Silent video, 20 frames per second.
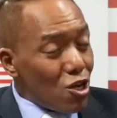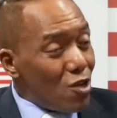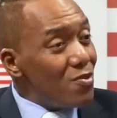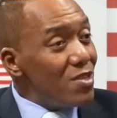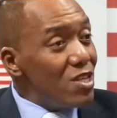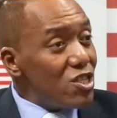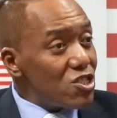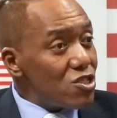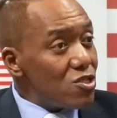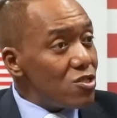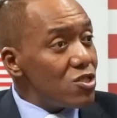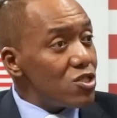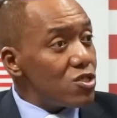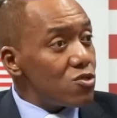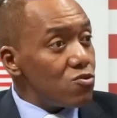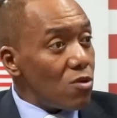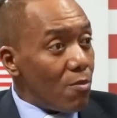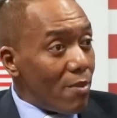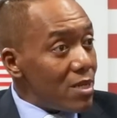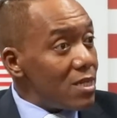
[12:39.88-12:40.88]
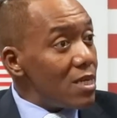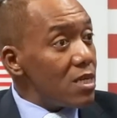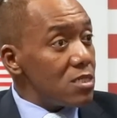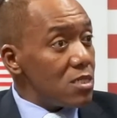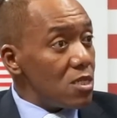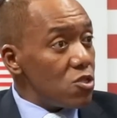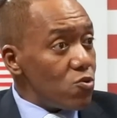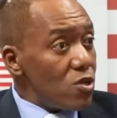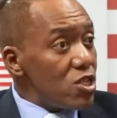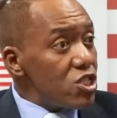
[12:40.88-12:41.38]
conditions, dramatic
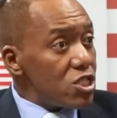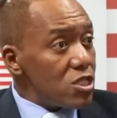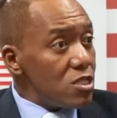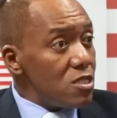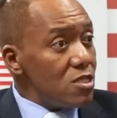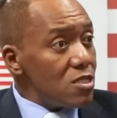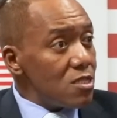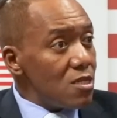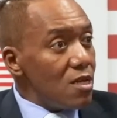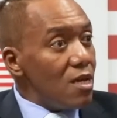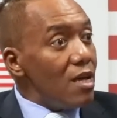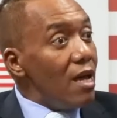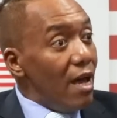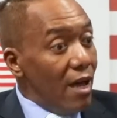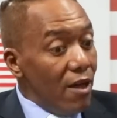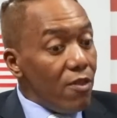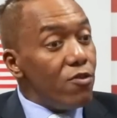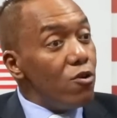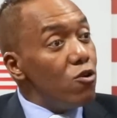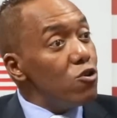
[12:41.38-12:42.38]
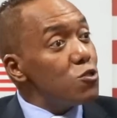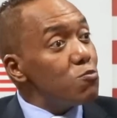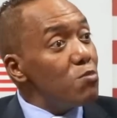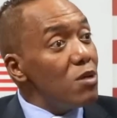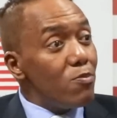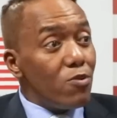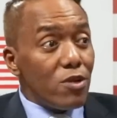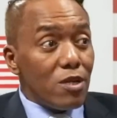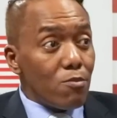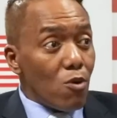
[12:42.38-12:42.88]
situations. And those
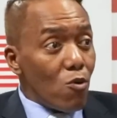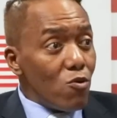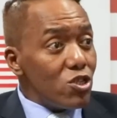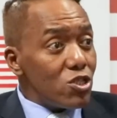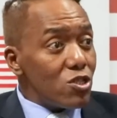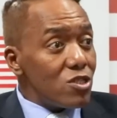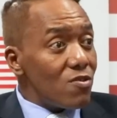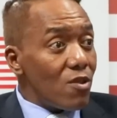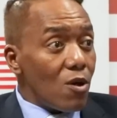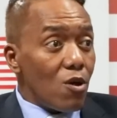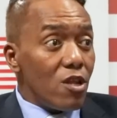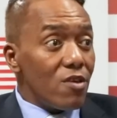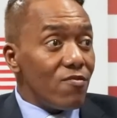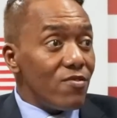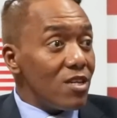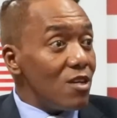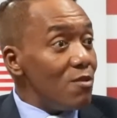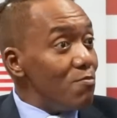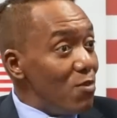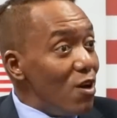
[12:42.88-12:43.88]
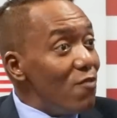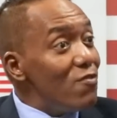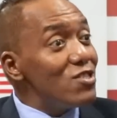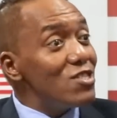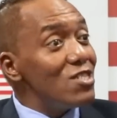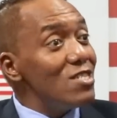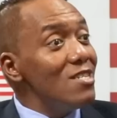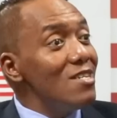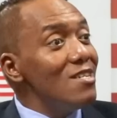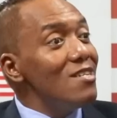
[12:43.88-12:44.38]
people in Mauritius, they're living in
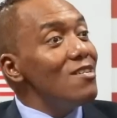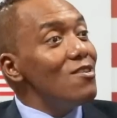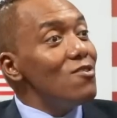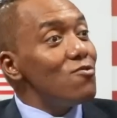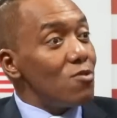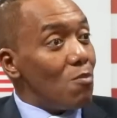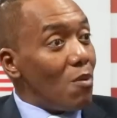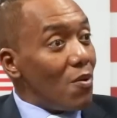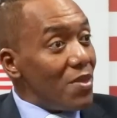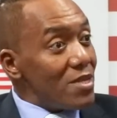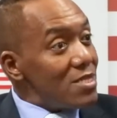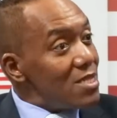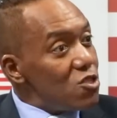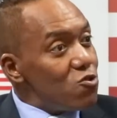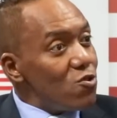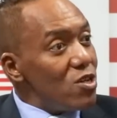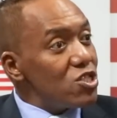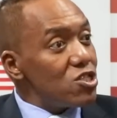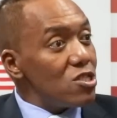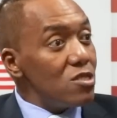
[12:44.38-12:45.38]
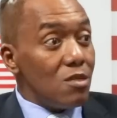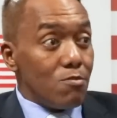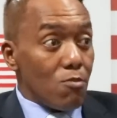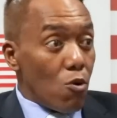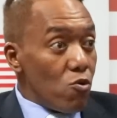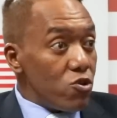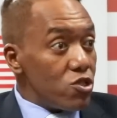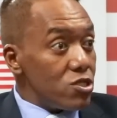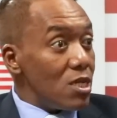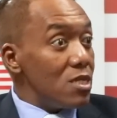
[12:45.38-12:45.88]
poverty, dramatic situation in
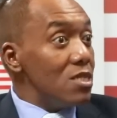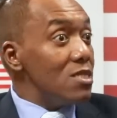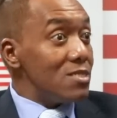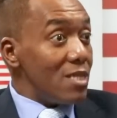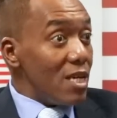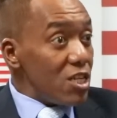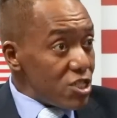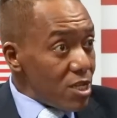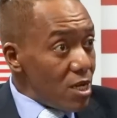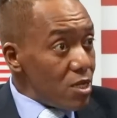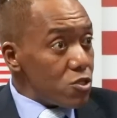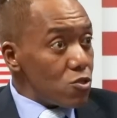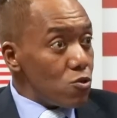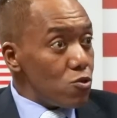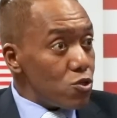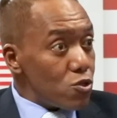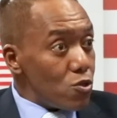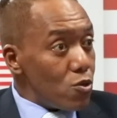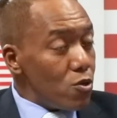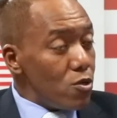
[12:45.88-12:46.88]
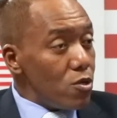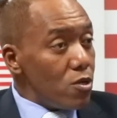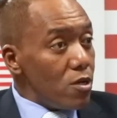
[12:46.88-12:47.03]
Mauritius and in Seychelles also.